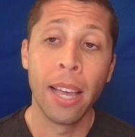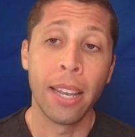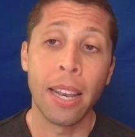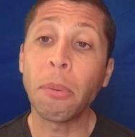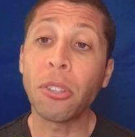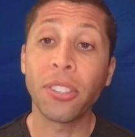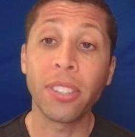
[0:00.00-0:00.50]

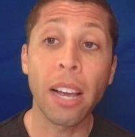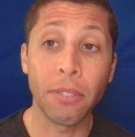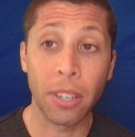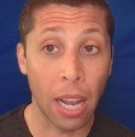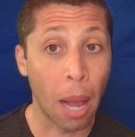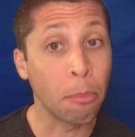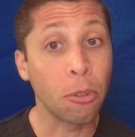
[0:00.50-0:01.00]
Number
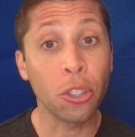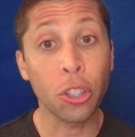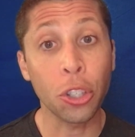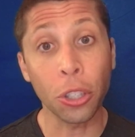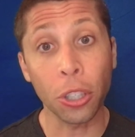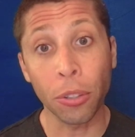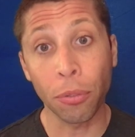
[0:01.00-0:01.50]
seven,
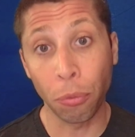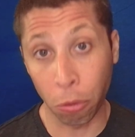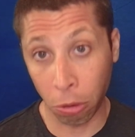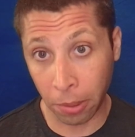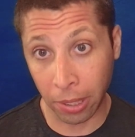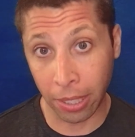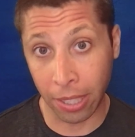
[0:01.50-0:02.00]
obscure
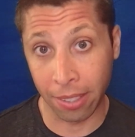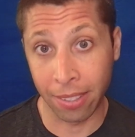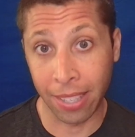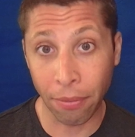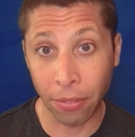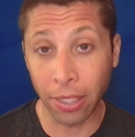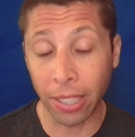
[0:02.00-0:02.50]
formulas.
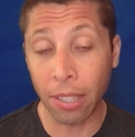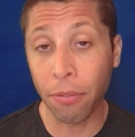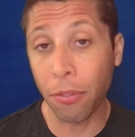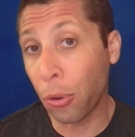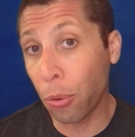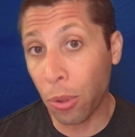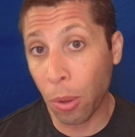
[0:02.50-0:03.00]
Definitely a
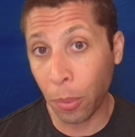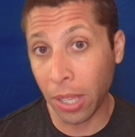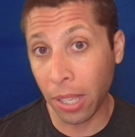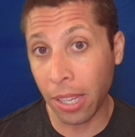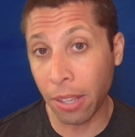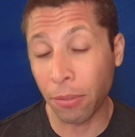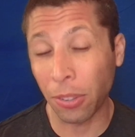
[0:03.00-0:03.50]
few that we
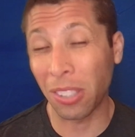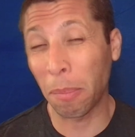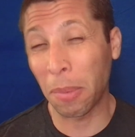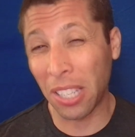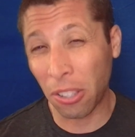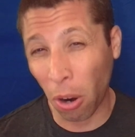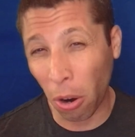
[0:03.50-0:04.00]
need for some of
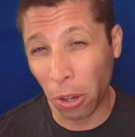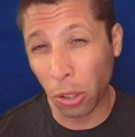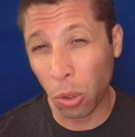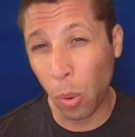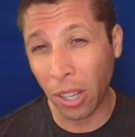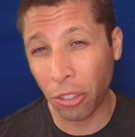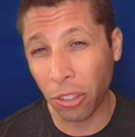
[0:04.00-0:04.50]
these hard
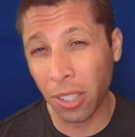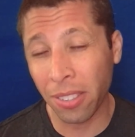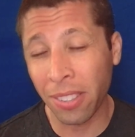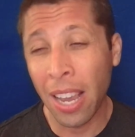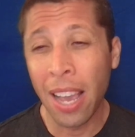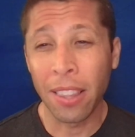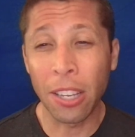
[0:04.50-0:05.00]
questions.
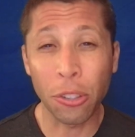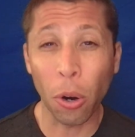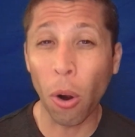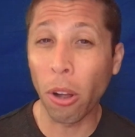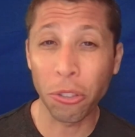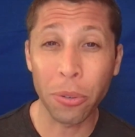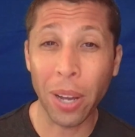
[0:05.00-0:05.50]
These are
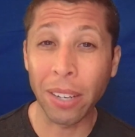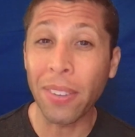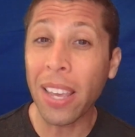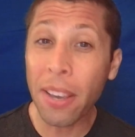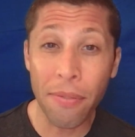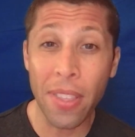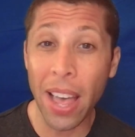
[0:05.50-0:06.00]
also kind of
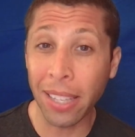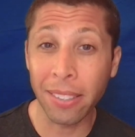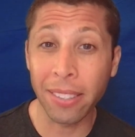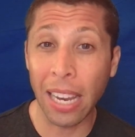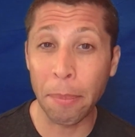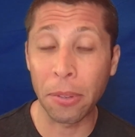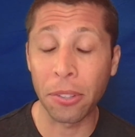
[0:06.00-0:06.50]
if-then
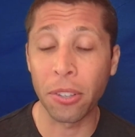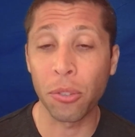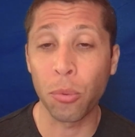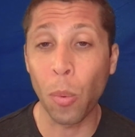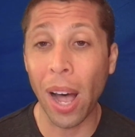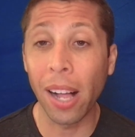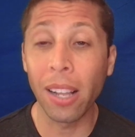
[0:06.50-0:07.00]
statements as
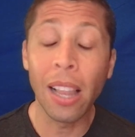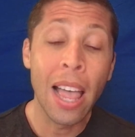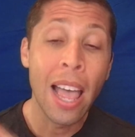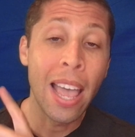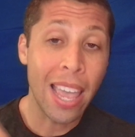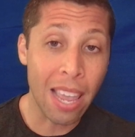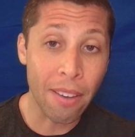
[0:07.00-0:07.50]
well.
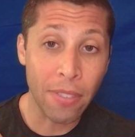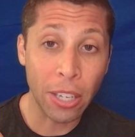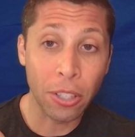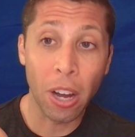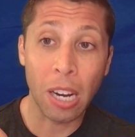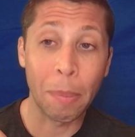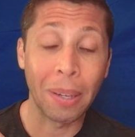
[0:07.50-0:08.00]
If they
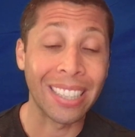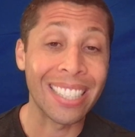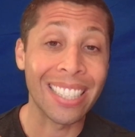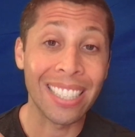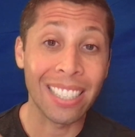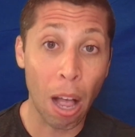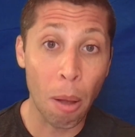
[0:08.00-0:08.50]
talk about the
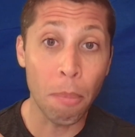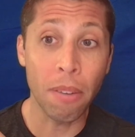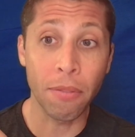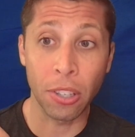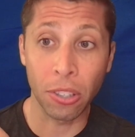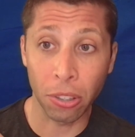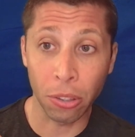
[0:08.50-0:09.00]
sum of
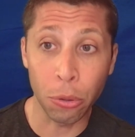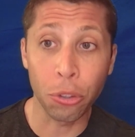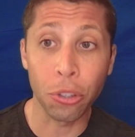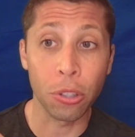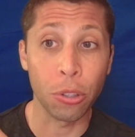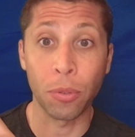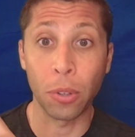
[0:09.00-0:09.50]
the
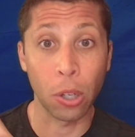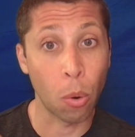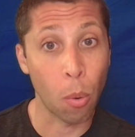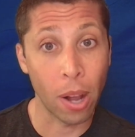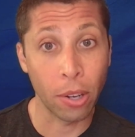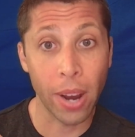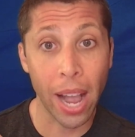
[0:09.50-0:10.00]
solutions for a
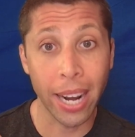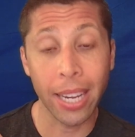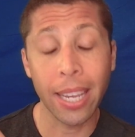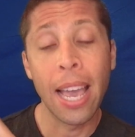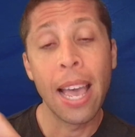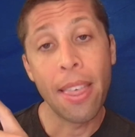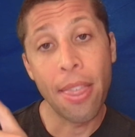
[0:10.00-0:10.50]
quadratic,
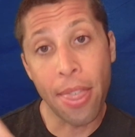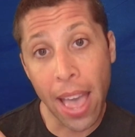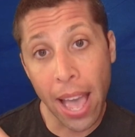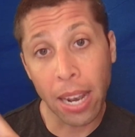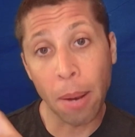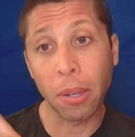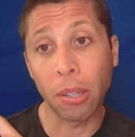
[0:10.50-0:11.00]

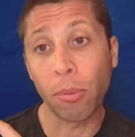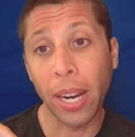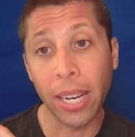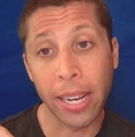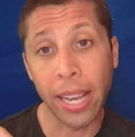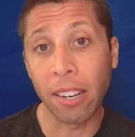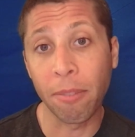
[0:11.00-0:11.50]
then I'm gonna write
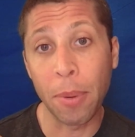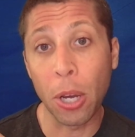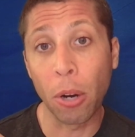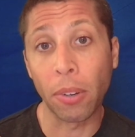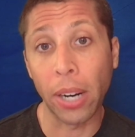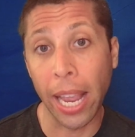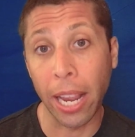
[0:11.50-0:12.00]
negative b
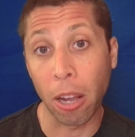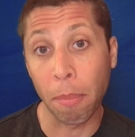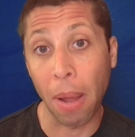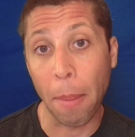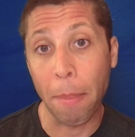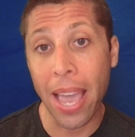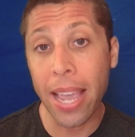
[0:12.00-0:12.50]
over a on
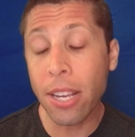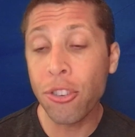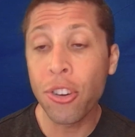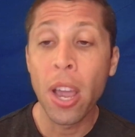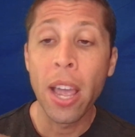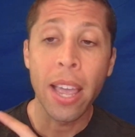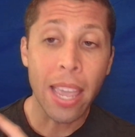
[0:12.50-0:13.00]
my page.
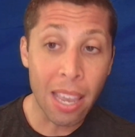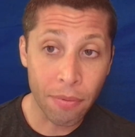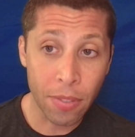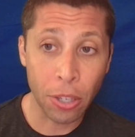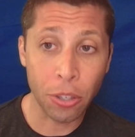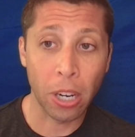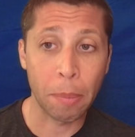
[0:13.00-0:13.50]
If
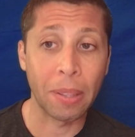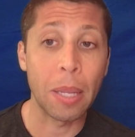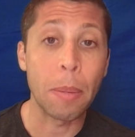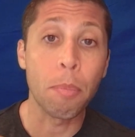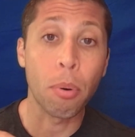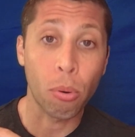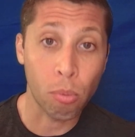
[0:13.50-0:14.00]
they talk about the
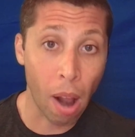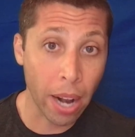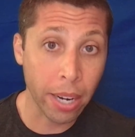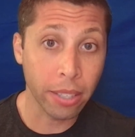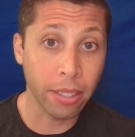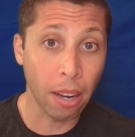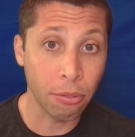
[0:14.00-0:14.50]

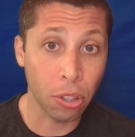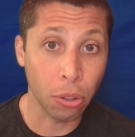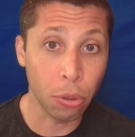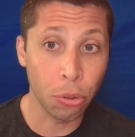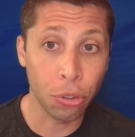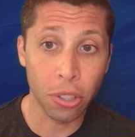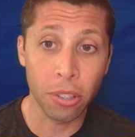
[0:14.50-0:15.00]
product of
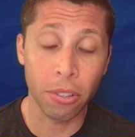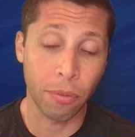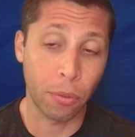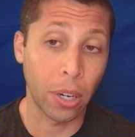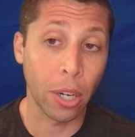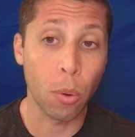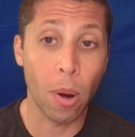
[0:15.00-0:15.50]
solutions
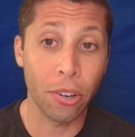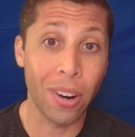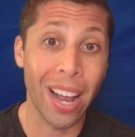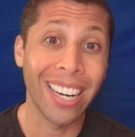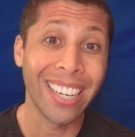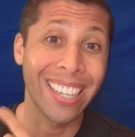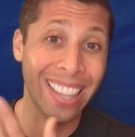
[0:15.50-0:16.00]
for a
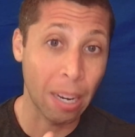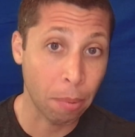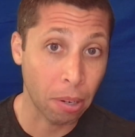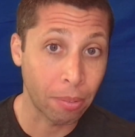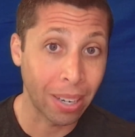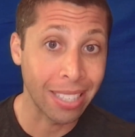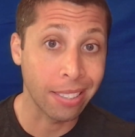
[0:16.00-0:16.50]
quadratic, then I'm gonna
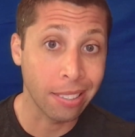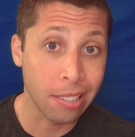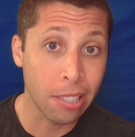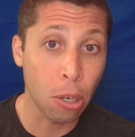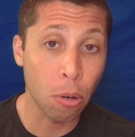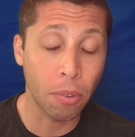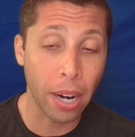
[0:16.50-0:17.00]
write
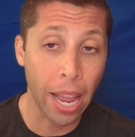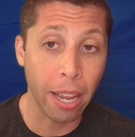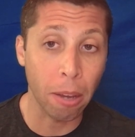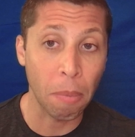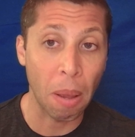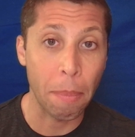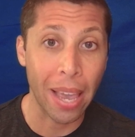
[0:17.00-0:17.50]
c over a on
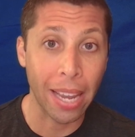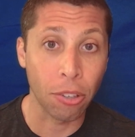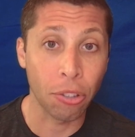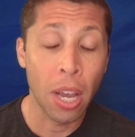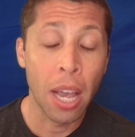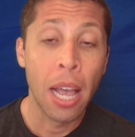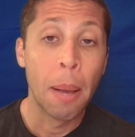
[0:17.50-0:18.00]
my page.
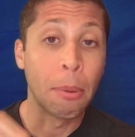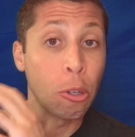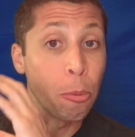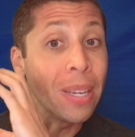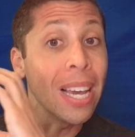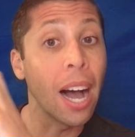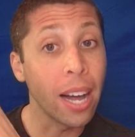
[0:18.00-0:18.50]
But to
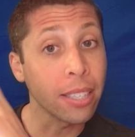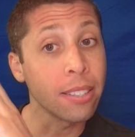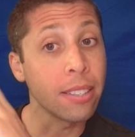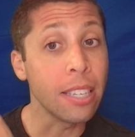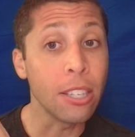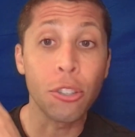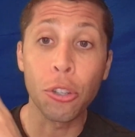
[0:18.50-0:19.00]
be honest,
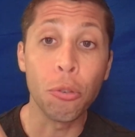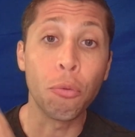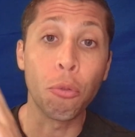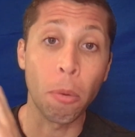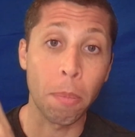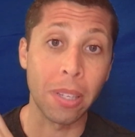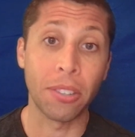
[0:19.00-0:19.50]
these two
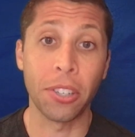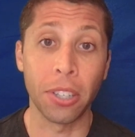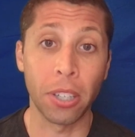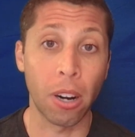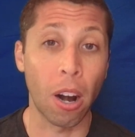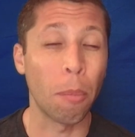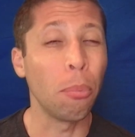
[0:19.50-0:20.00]
formulas
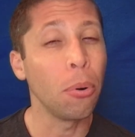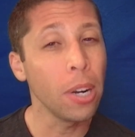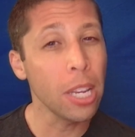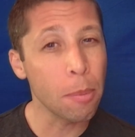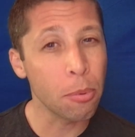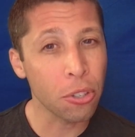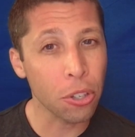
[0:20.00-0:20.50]
here are pretty
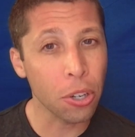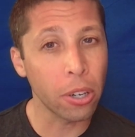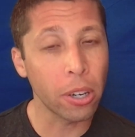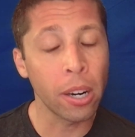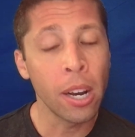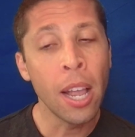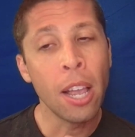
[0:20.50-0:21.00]

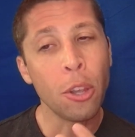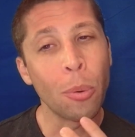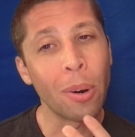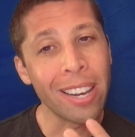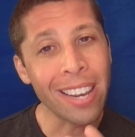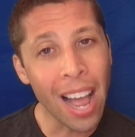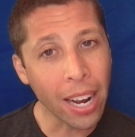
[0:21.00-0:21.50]
obscure. You are
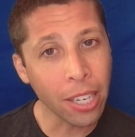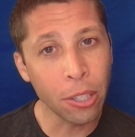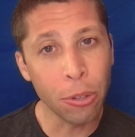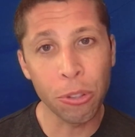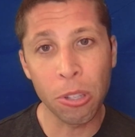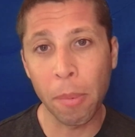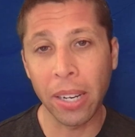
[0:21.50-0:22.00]
not gonna
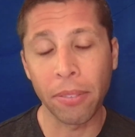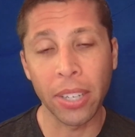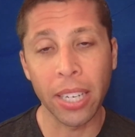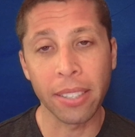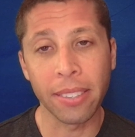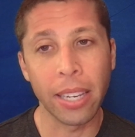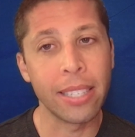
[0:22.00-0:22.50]
use them on every
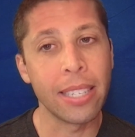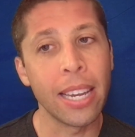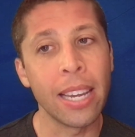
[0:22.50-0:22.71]
SAT.